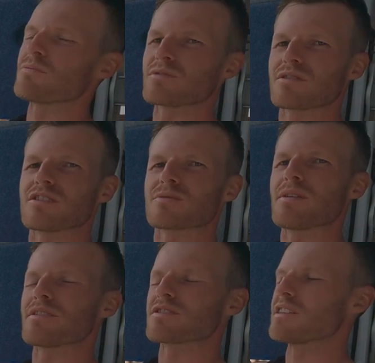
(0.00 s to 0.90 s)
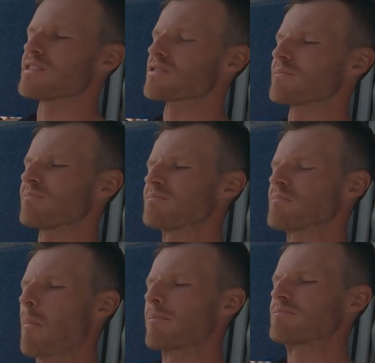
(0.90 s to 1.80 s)
up to the space station,
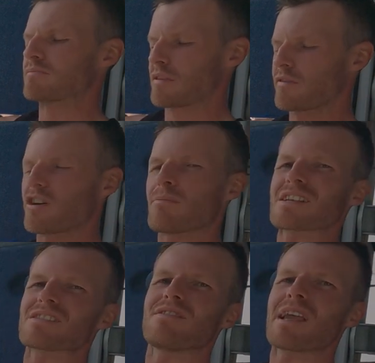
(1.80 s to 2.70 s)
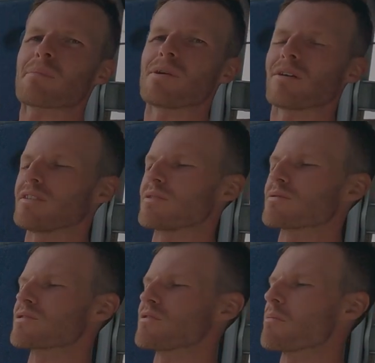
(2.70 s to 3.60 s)
they've got a massive nappy on in their
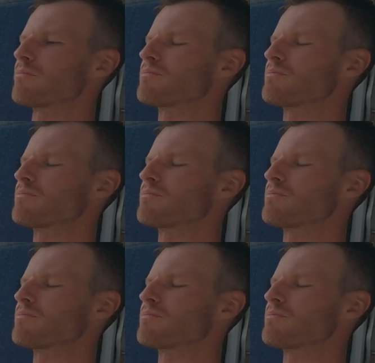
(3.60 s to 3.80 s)
suit.